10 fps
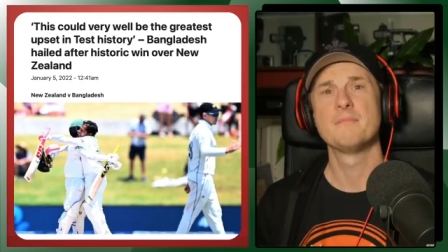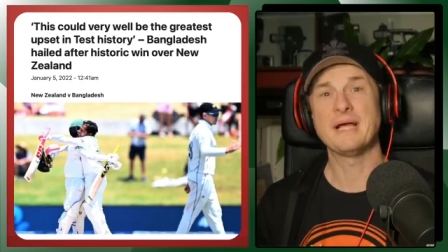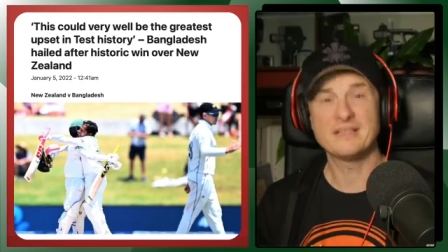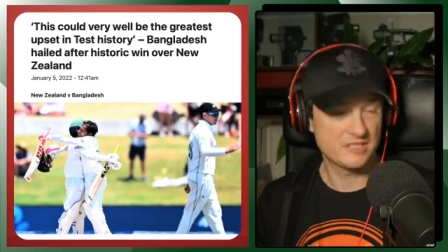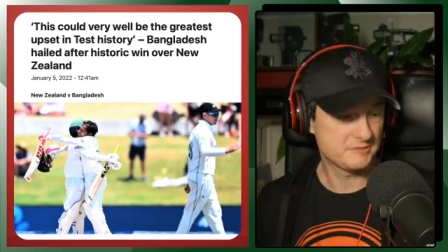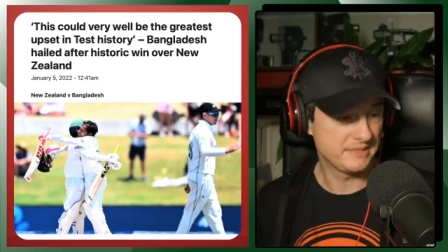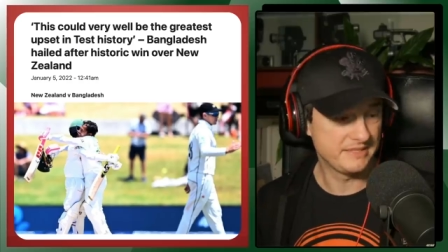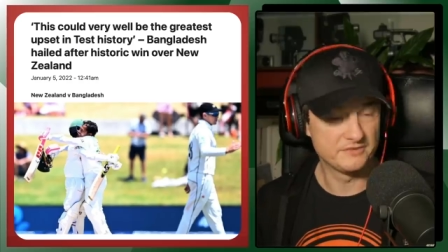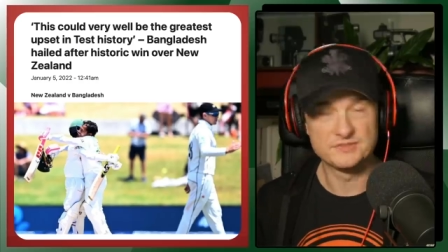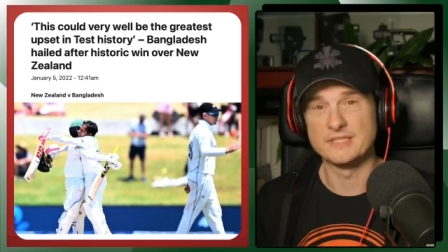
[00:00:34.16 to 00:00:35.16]
Bangladesh
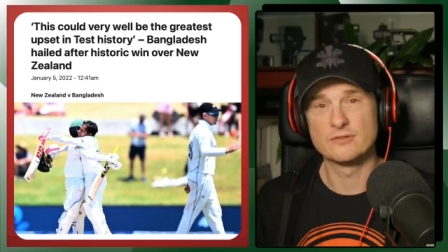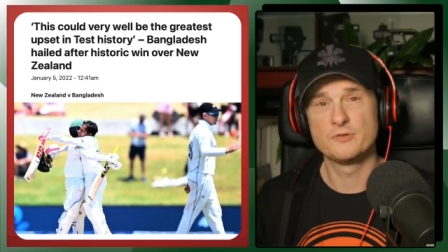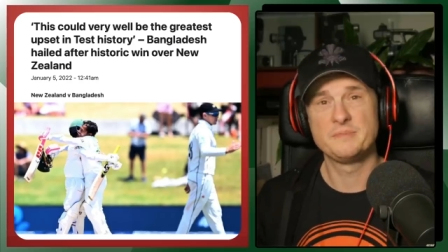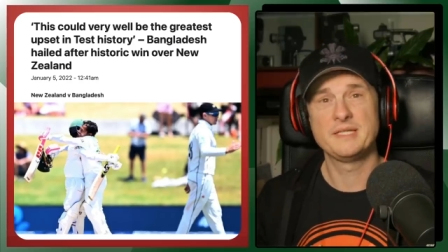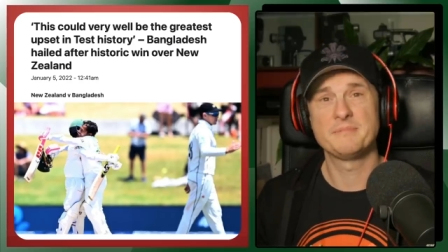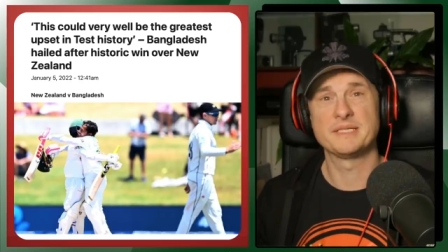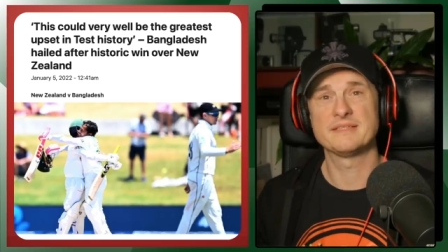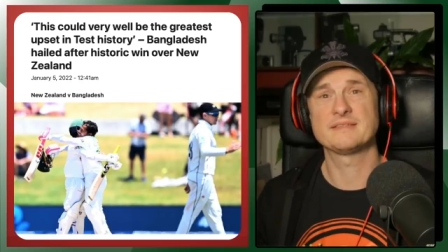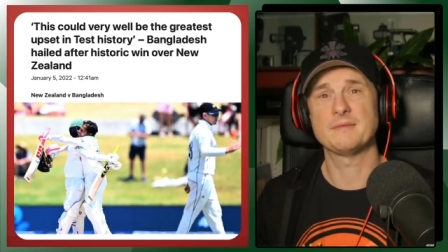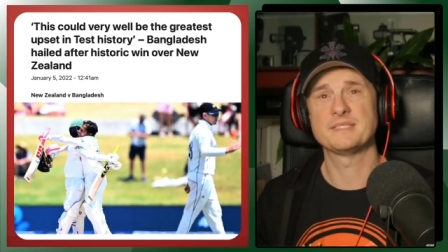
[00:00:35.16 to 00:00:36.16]
beating New Zealand could be the
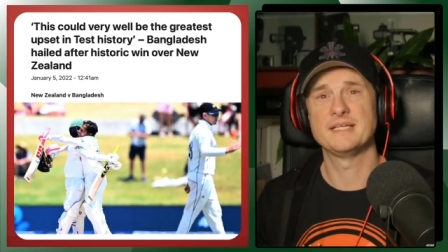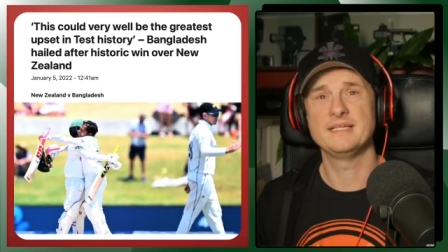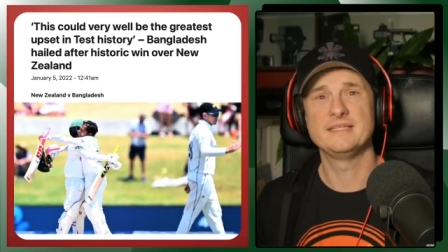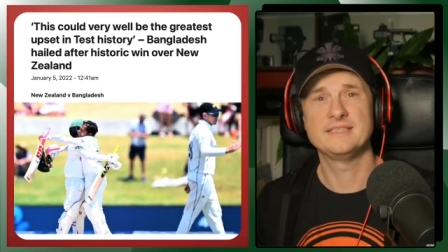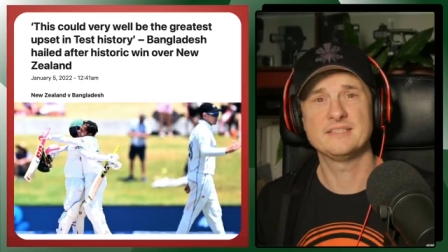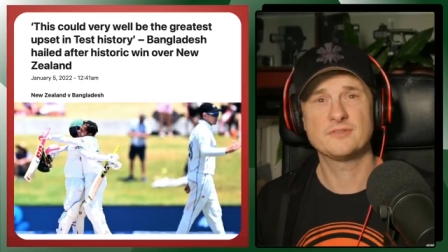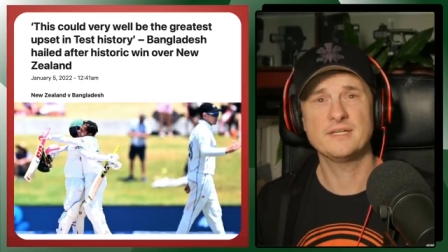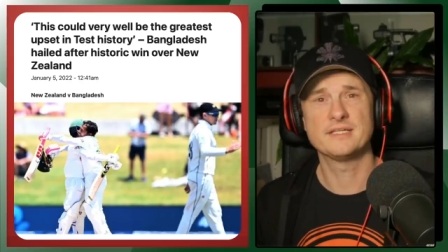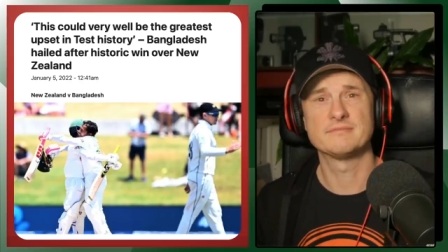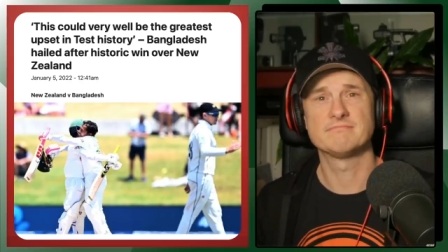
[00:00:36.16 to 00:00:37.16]
biggest upset in Test
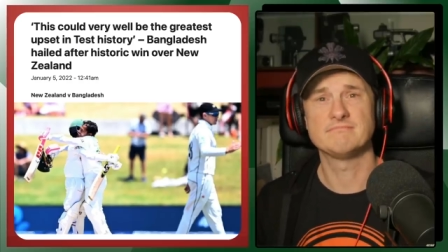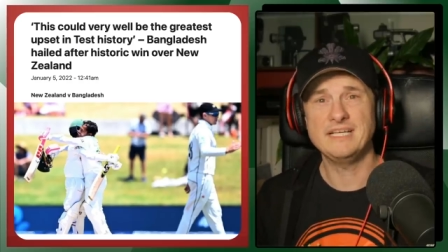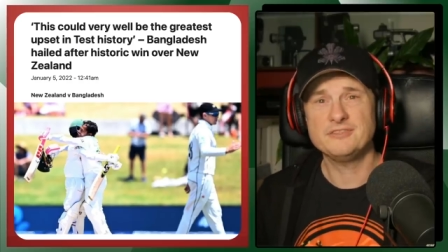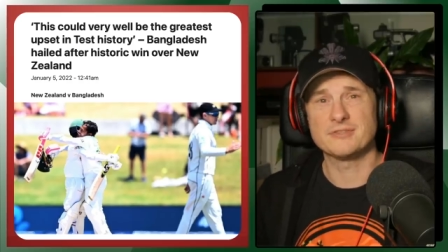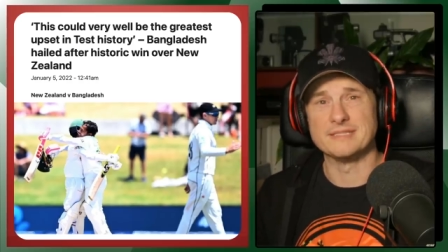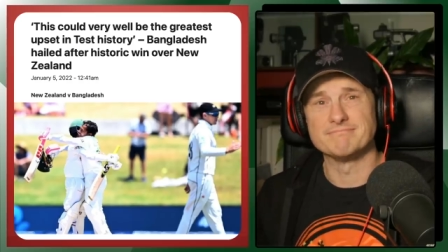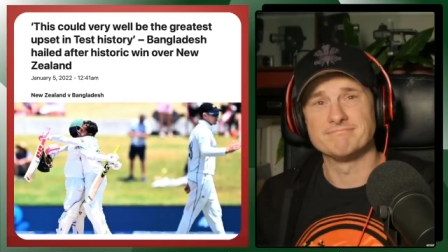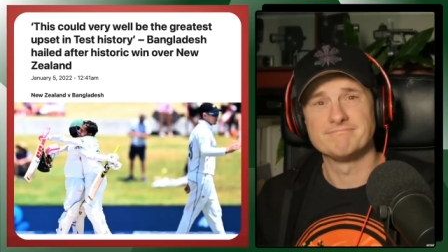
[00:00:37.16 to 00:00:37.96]
cricket history.